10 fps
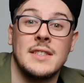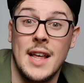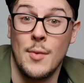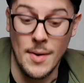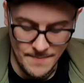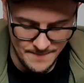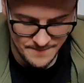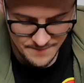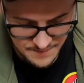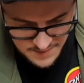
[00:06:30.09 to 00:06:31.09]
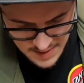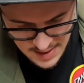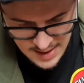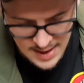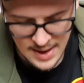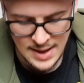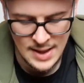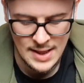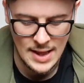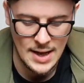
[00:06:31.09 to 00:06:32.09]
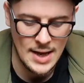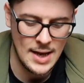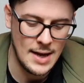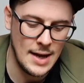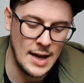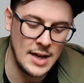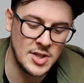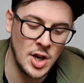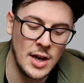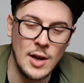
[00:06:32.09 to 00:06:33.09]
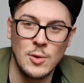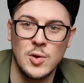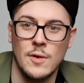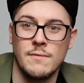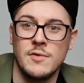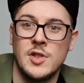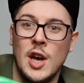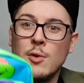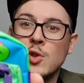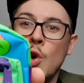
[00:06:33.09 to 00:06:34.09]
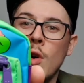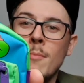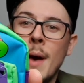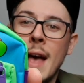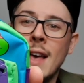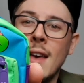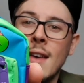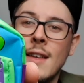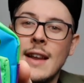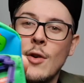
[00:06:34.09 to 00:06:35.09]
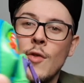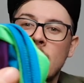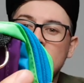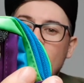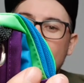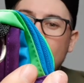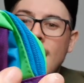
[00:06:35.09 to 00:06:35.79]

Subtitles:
that one. Tiny little sort of Turtles coin bag, little rucksack.